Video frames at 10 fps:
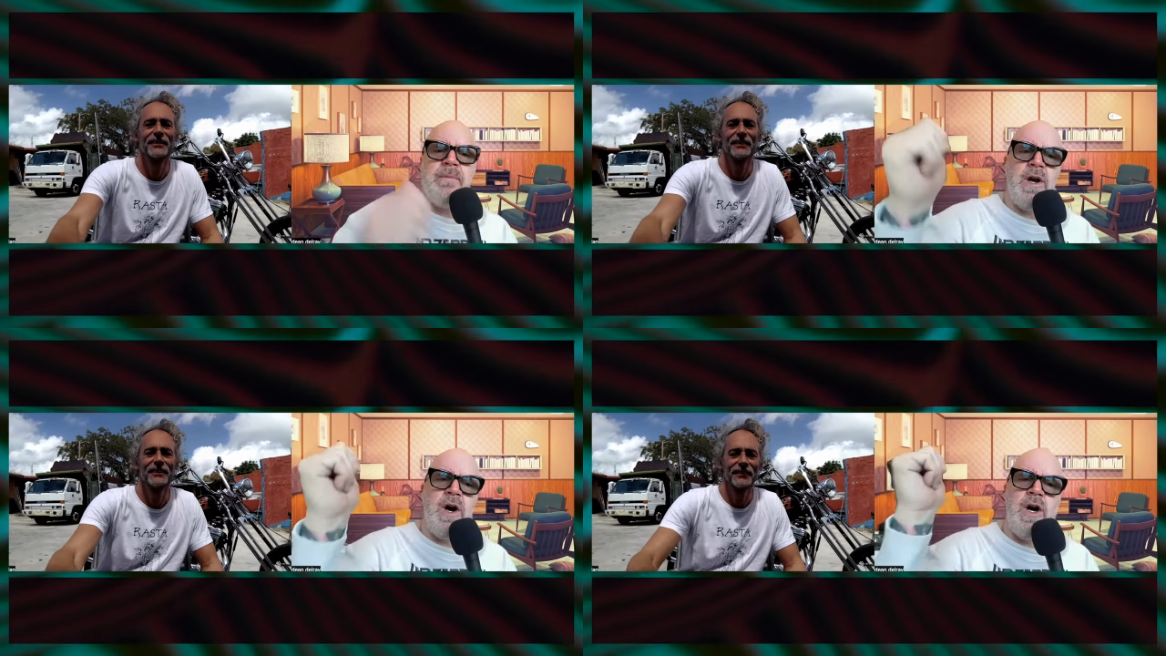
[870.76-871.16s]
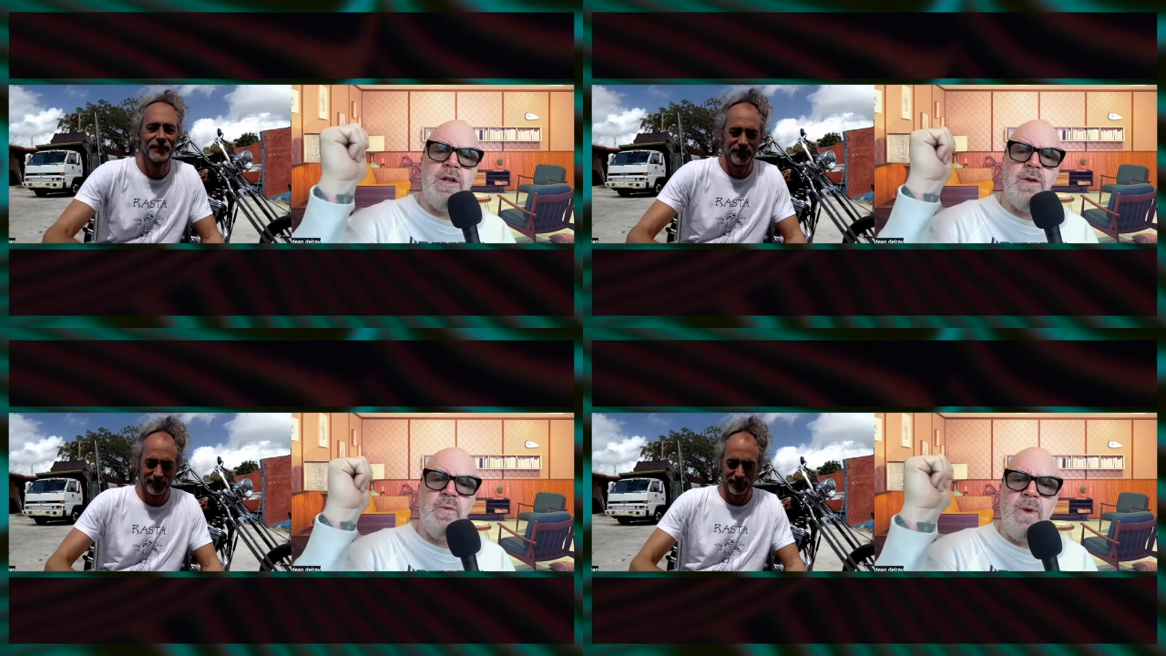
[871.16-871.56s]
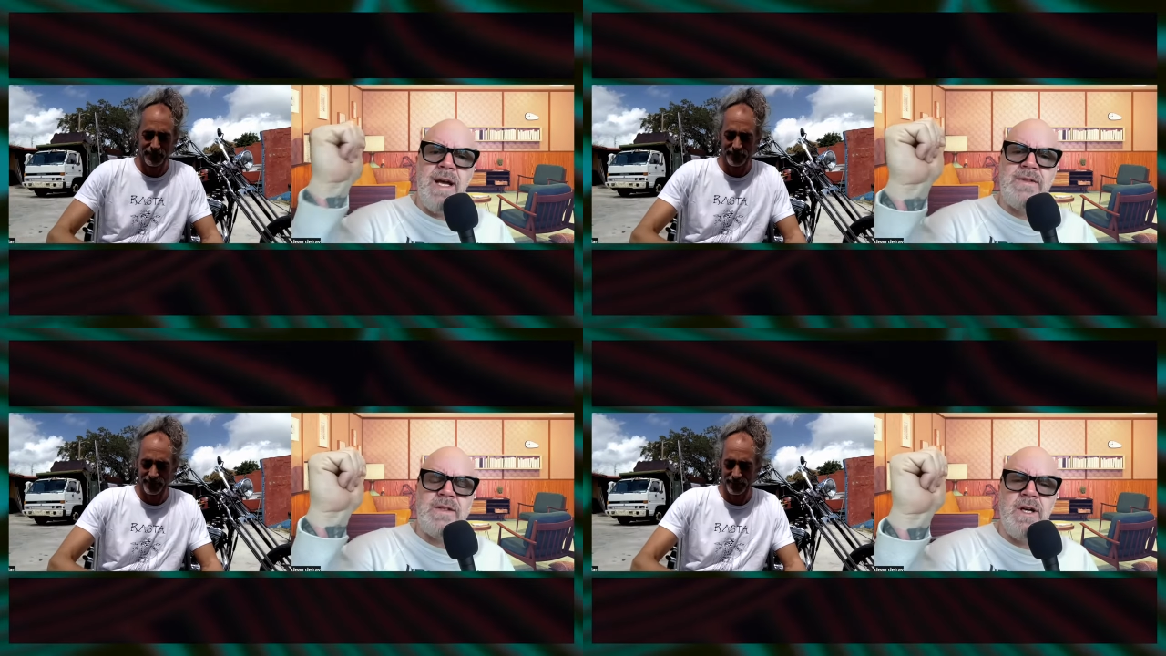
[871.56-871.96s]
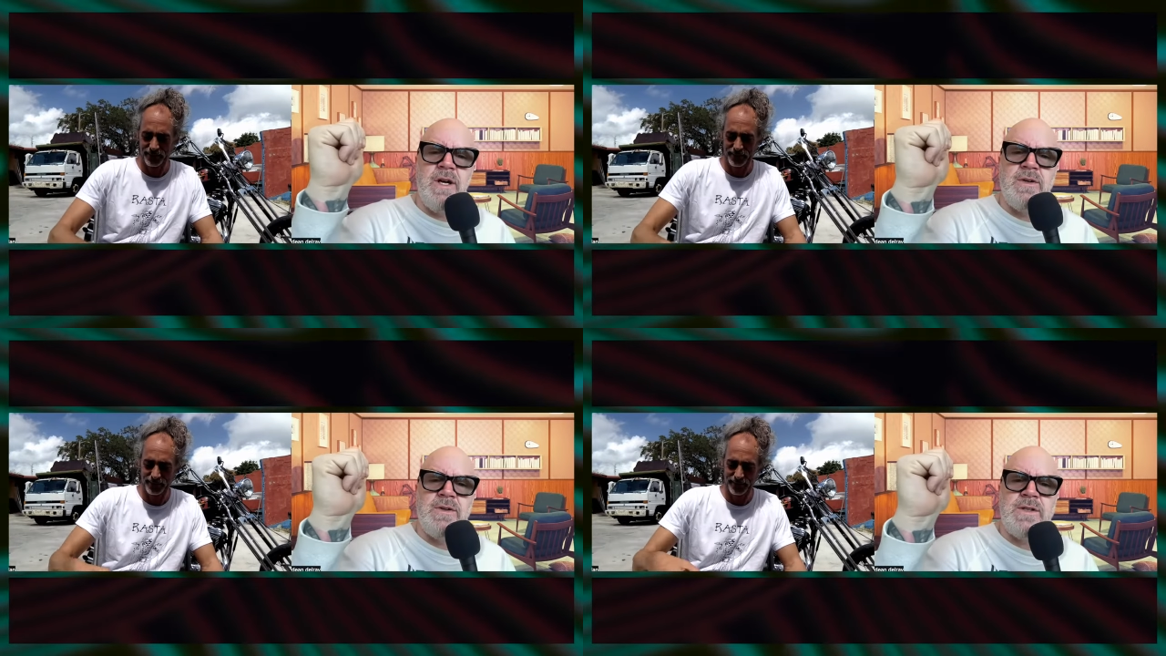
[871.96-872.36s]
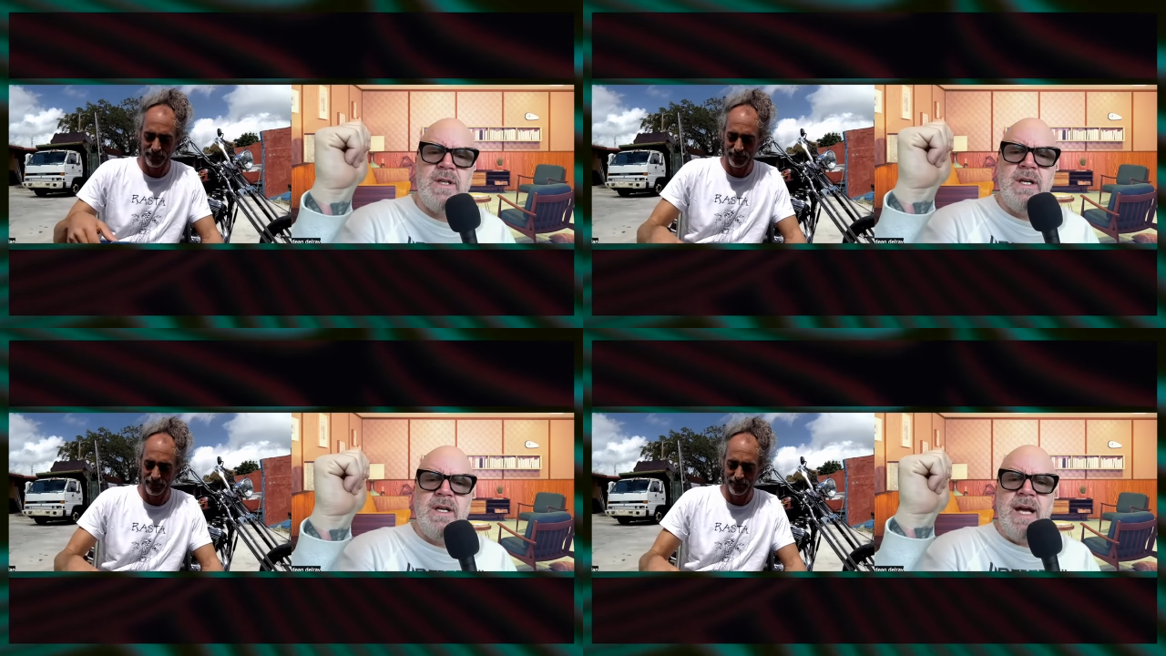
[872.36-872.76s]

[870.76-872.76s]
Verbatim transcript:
Speaker 1: but on the West Coast,